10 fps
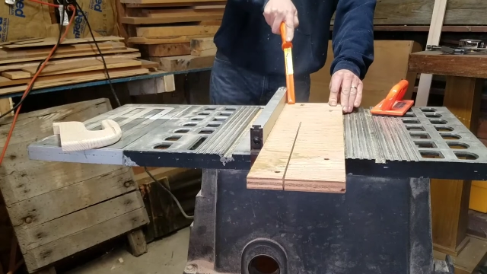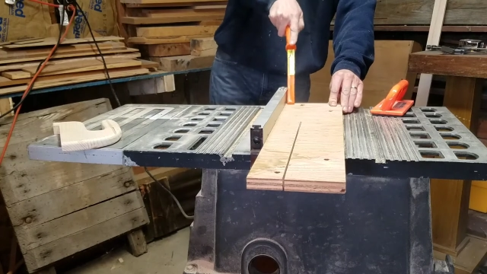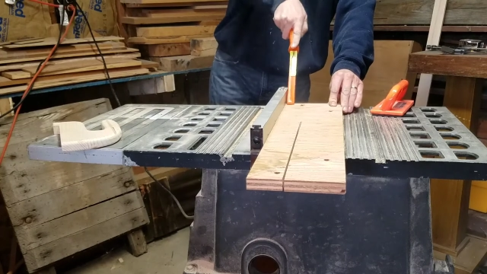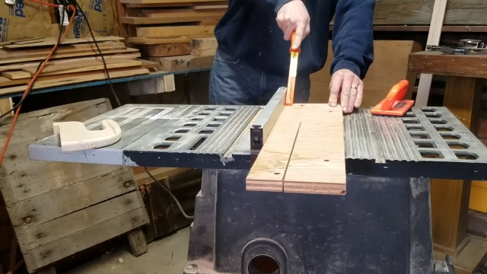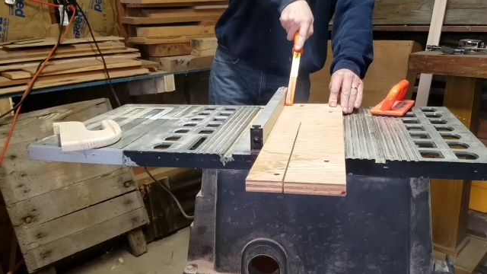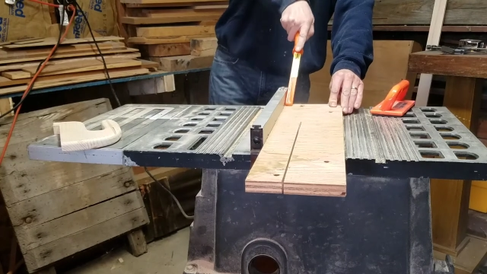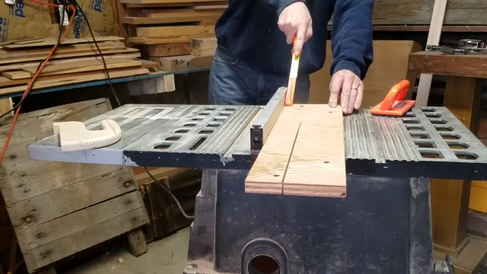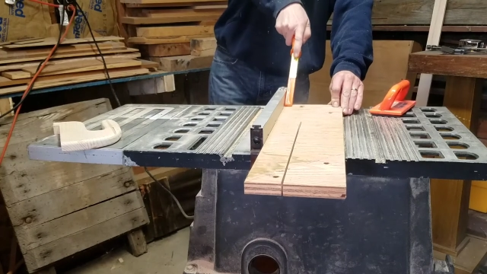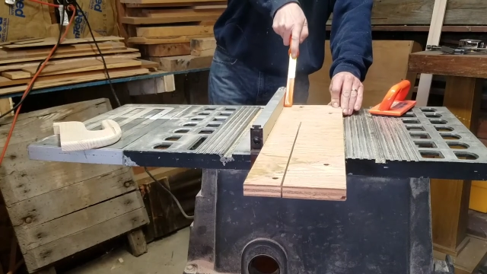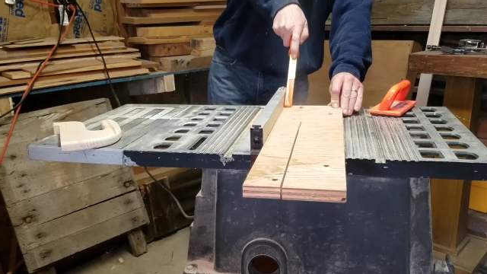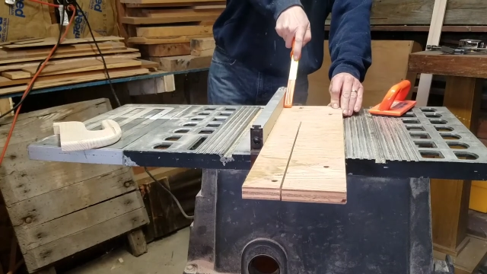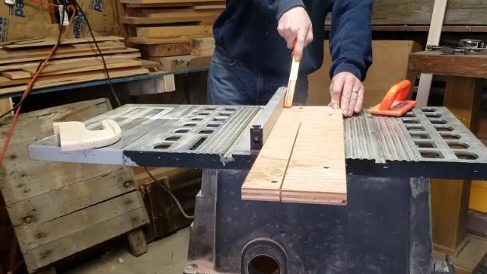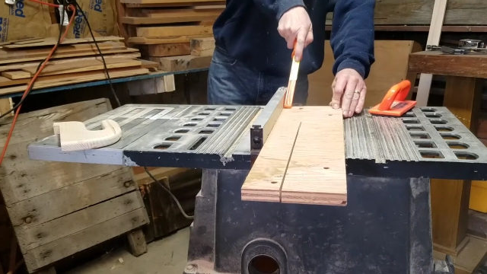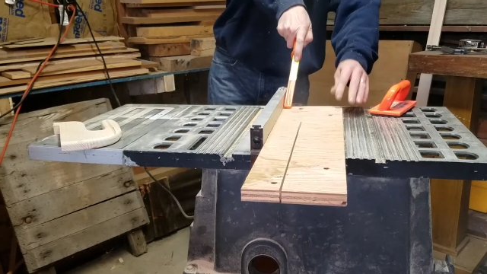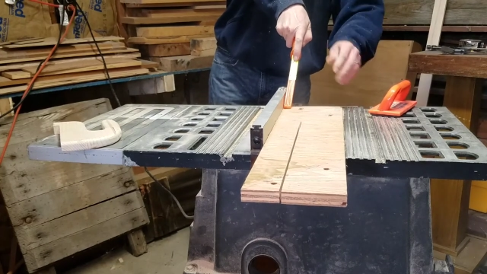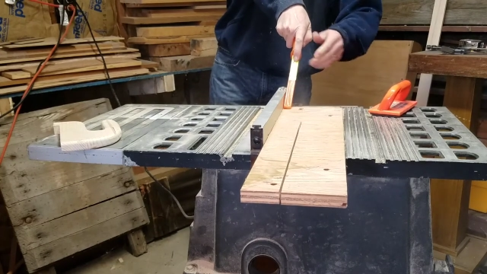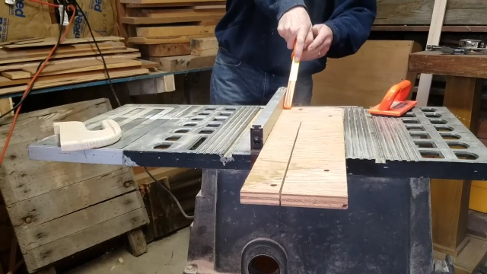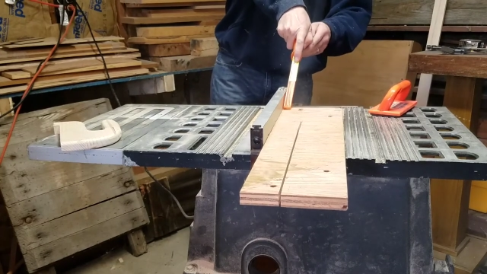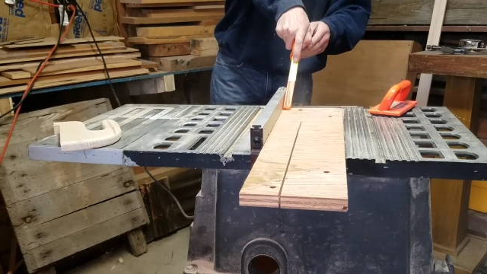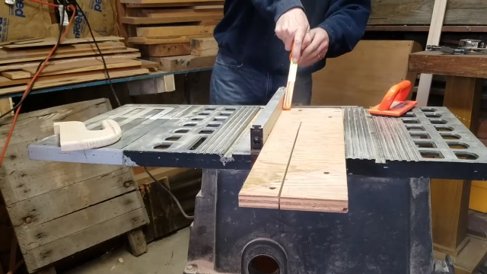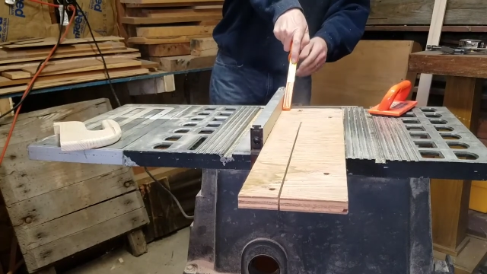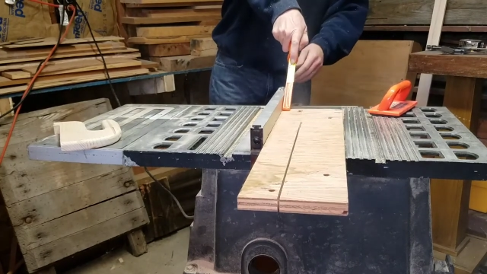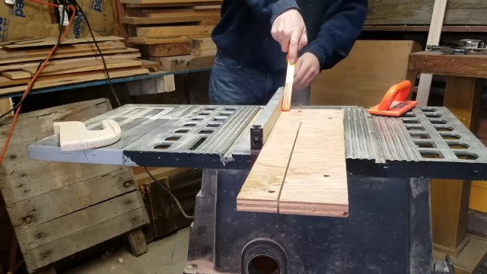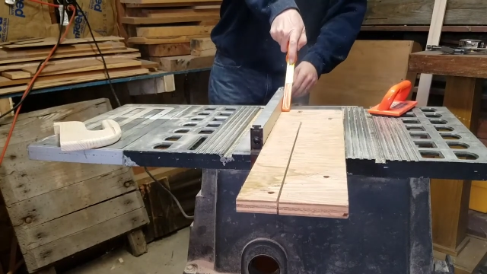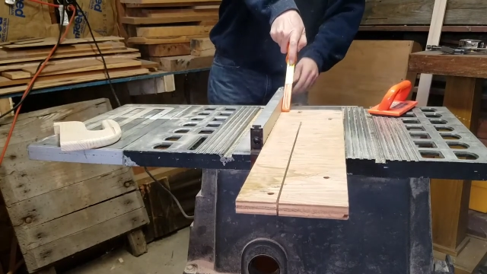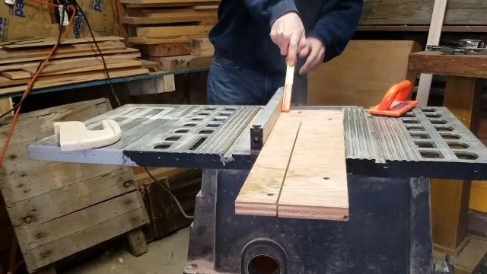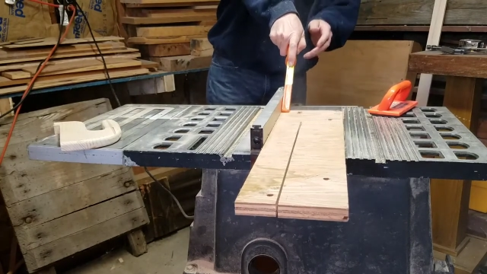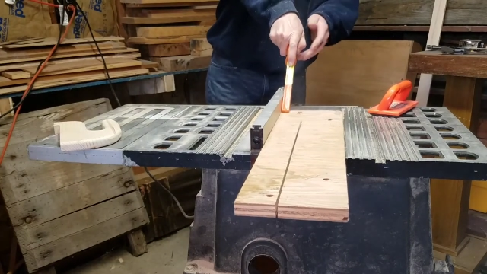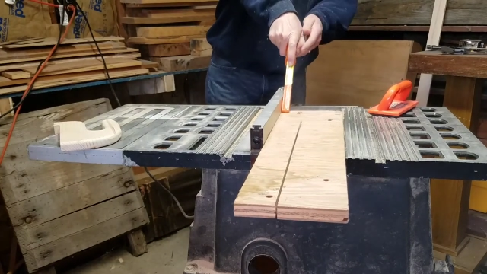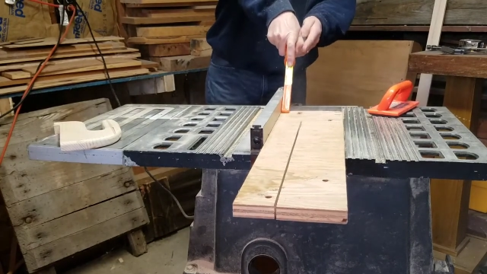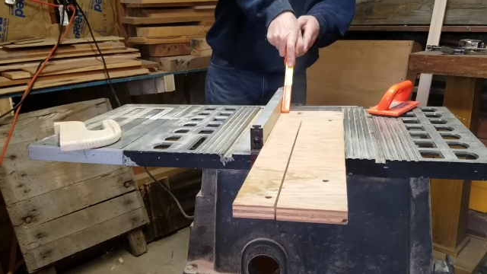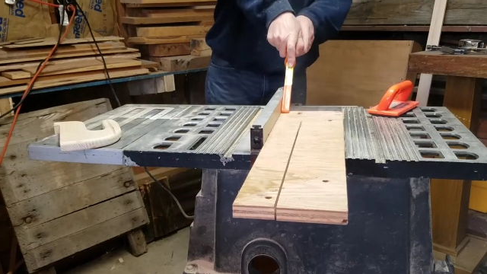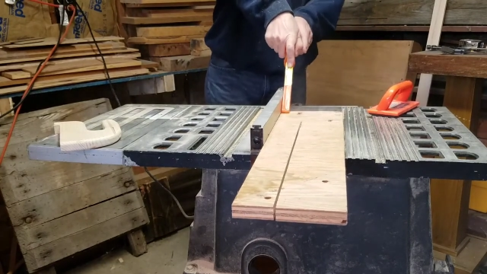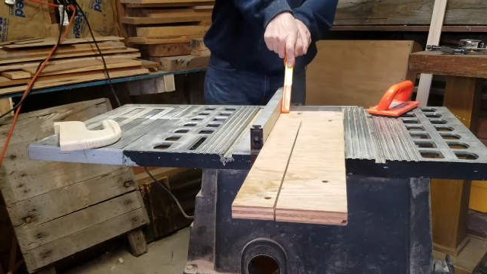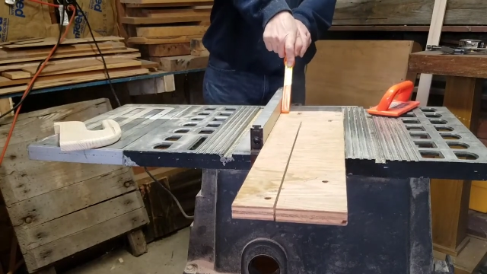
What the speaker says: Nobody's mouth can be seen.